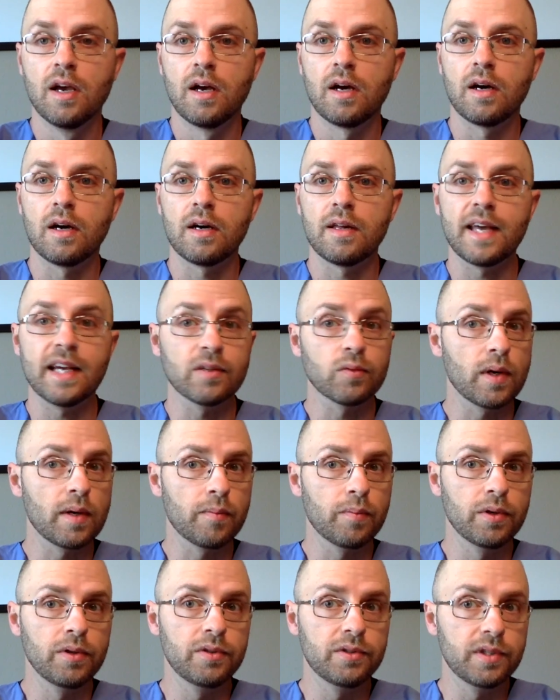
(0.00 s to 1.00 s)
Uh, that's why I'm
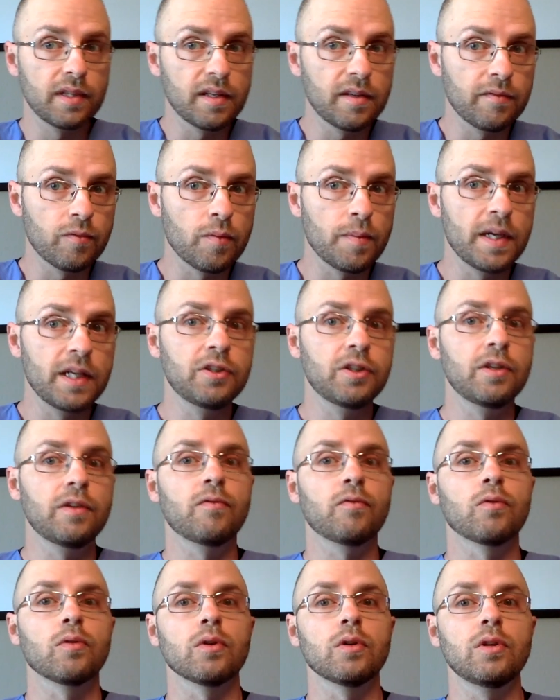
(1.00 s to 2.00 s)
producing the information
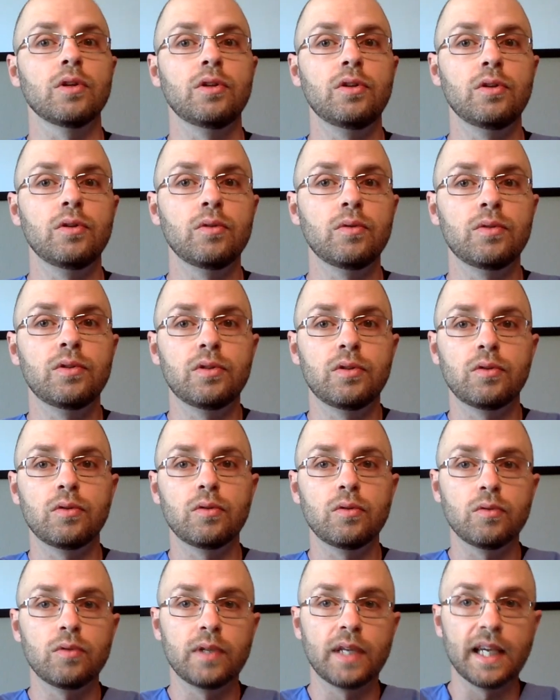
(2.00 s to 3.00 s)
for you
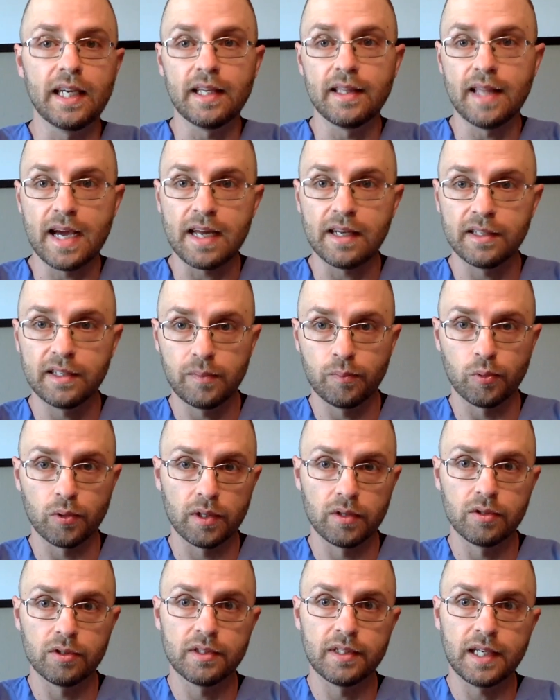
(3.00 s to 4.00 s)
to gain that deeper
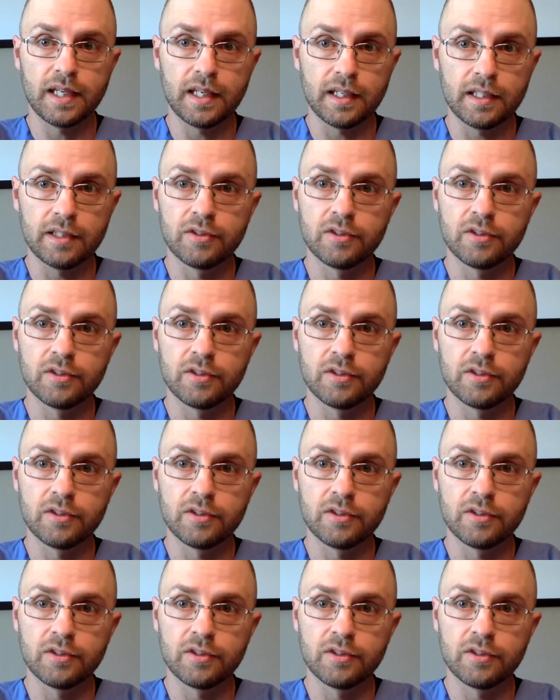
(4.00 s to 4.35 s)
understanding.